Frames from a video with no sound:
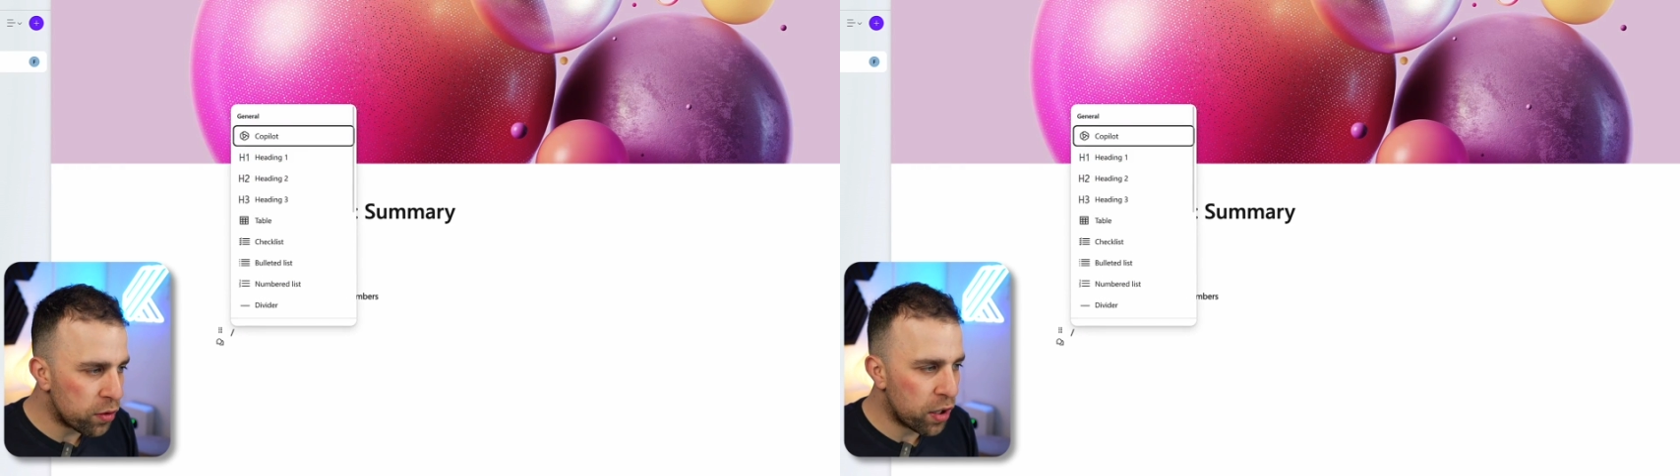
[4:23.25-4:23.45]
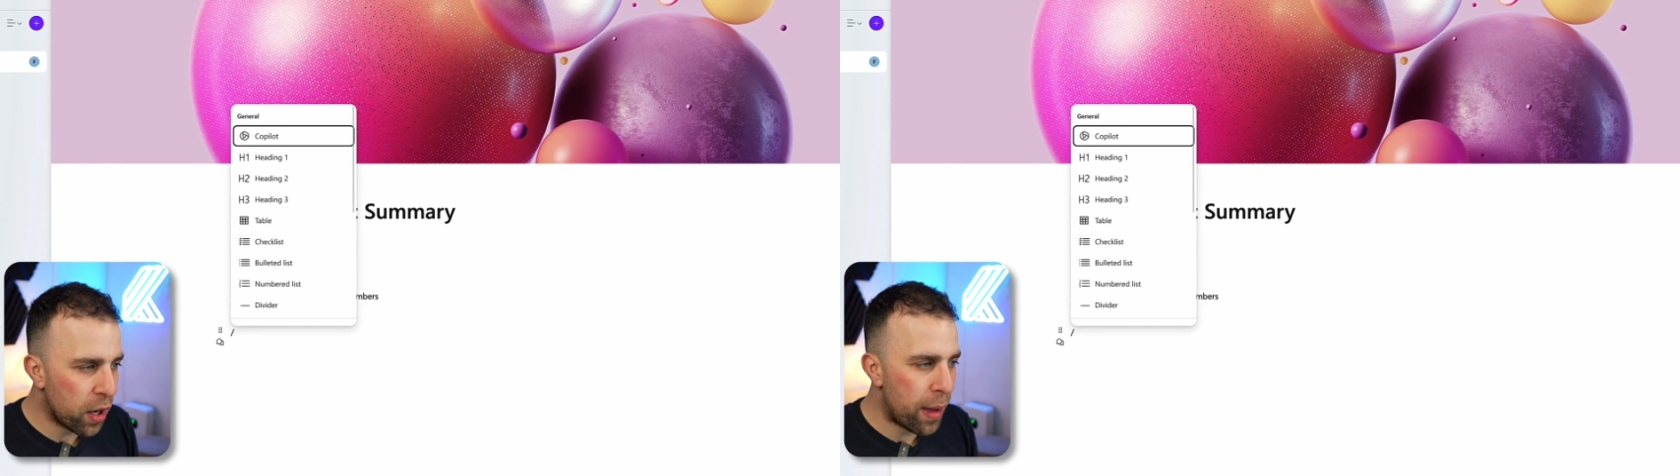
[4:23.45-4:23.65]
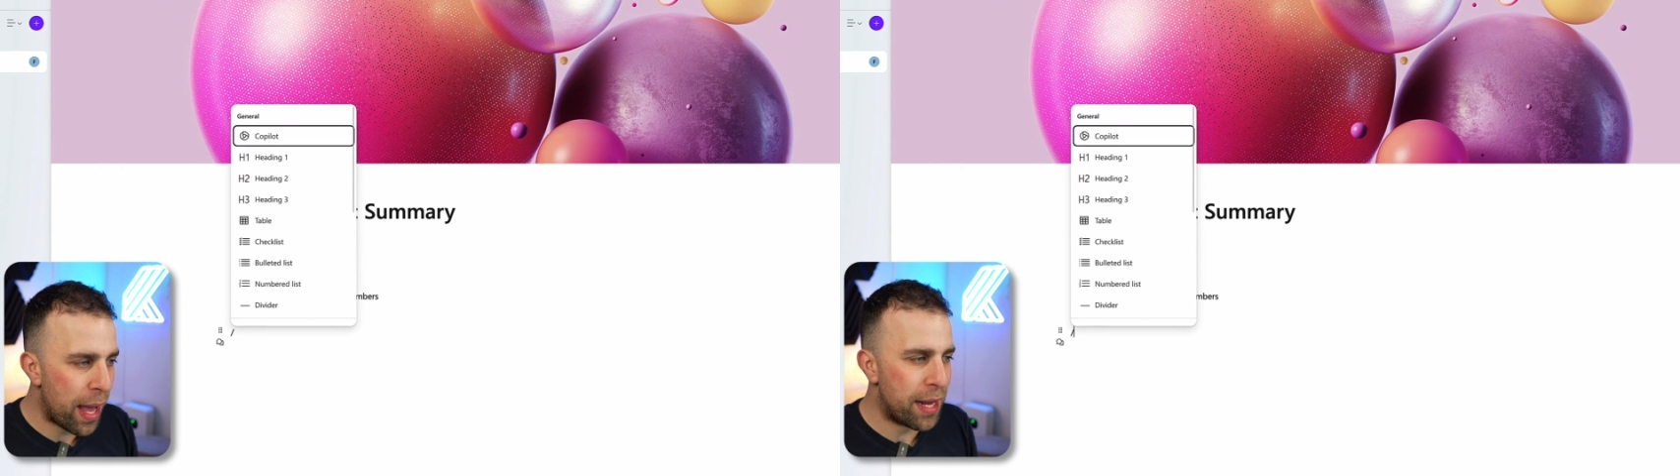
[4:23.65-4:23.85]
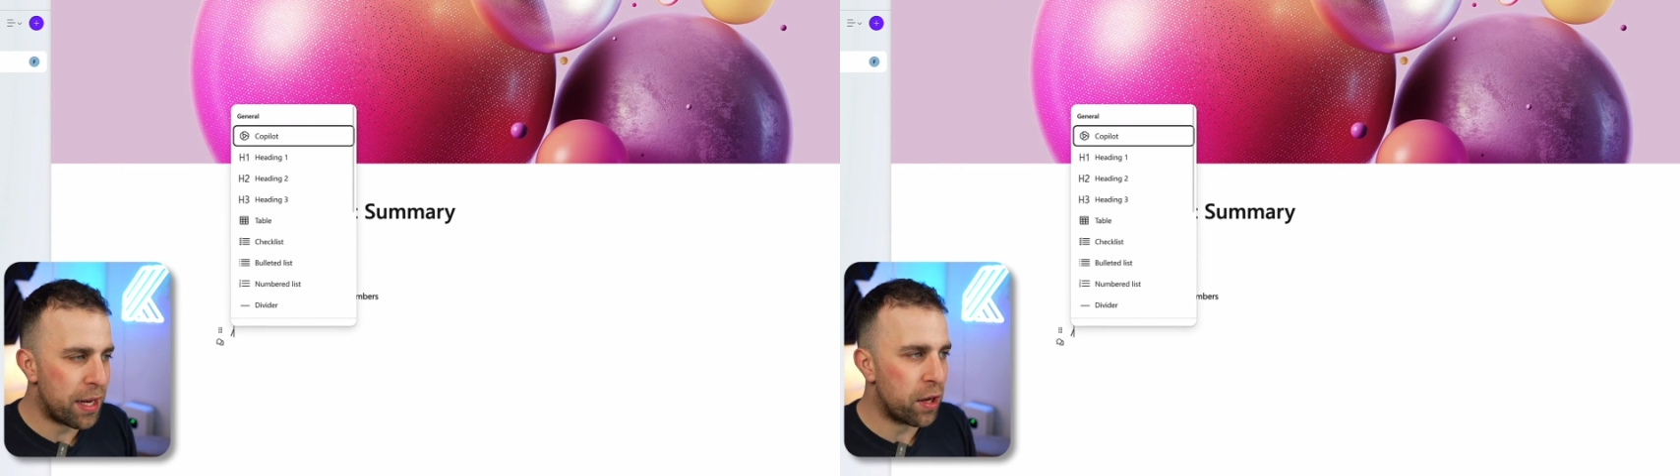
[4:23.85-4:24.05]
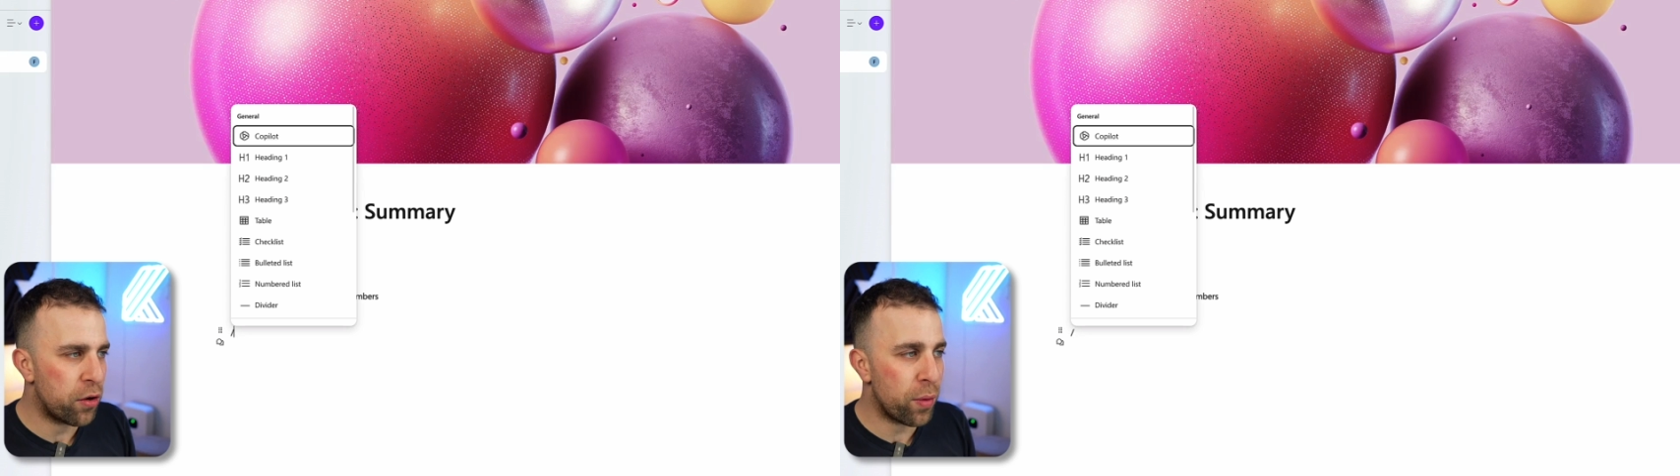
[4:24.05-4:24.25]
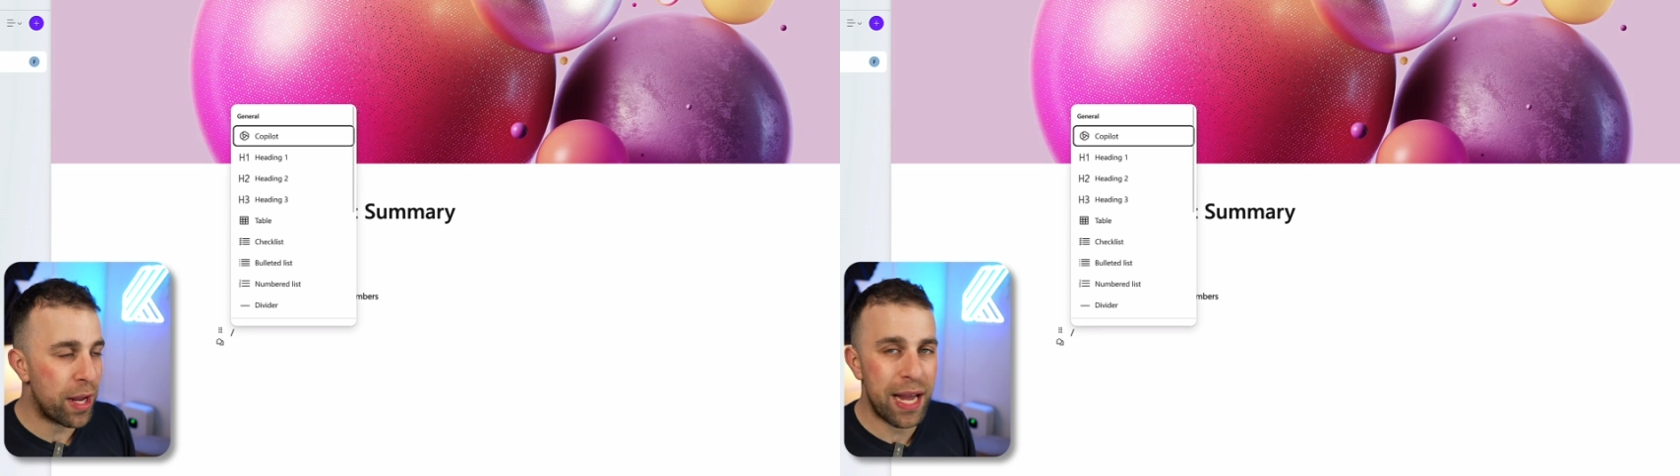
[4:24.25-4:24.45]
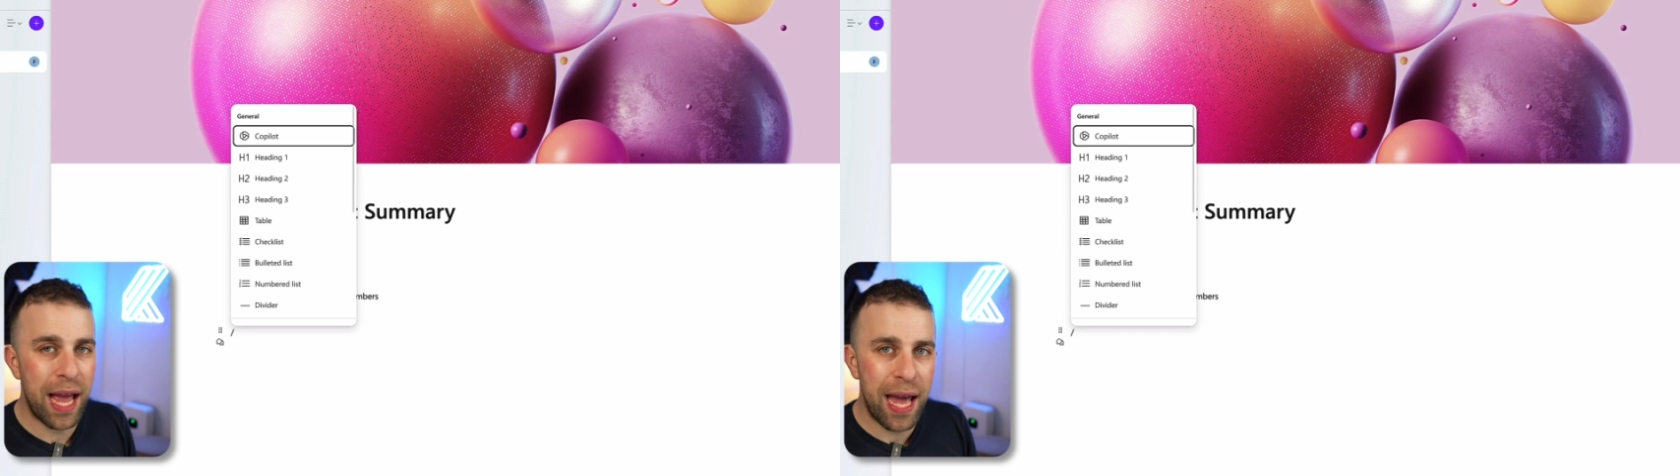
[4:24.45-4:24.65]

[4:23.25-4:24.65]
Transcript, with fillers: to go ahead and create